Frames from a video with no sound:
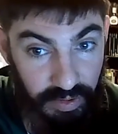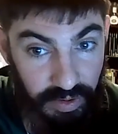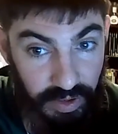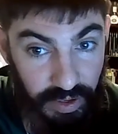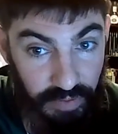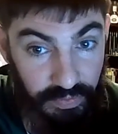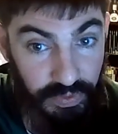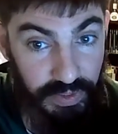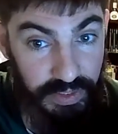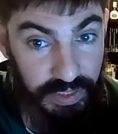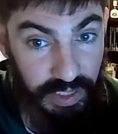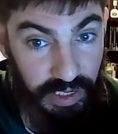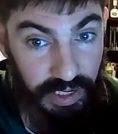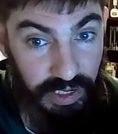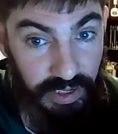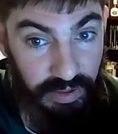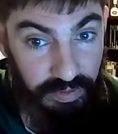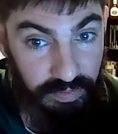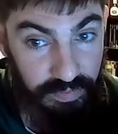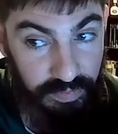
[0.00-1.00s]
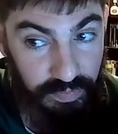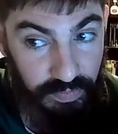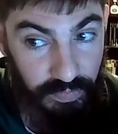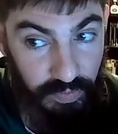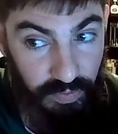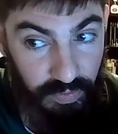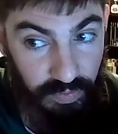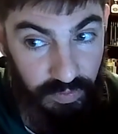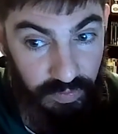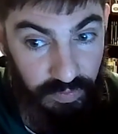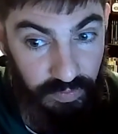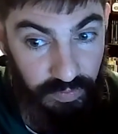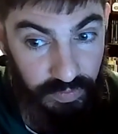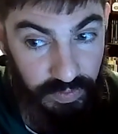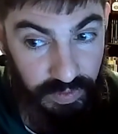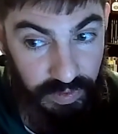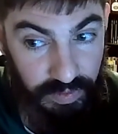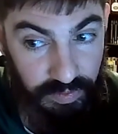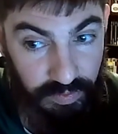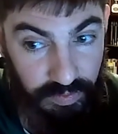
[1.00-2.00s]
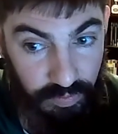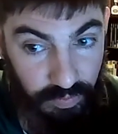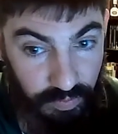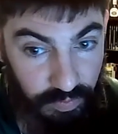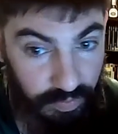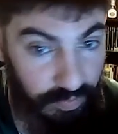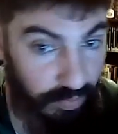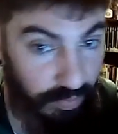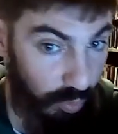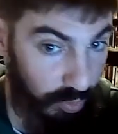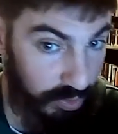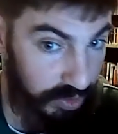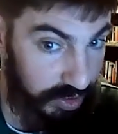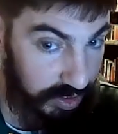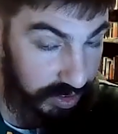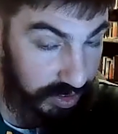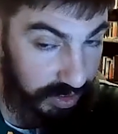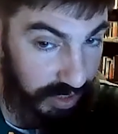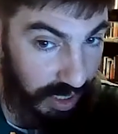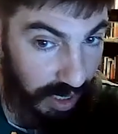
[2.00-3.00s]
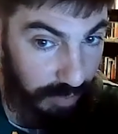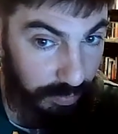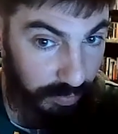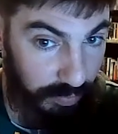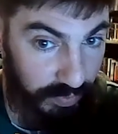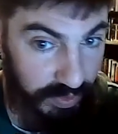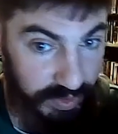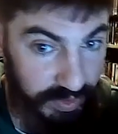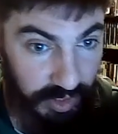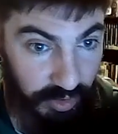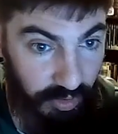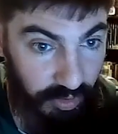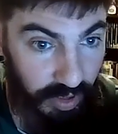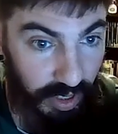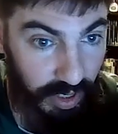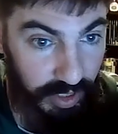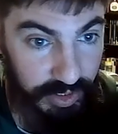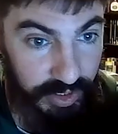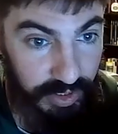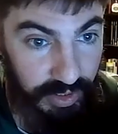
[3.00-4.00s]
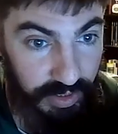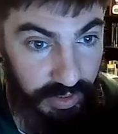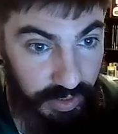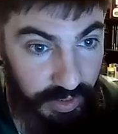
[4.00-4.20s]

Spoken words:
If it's a forced type of a segregation,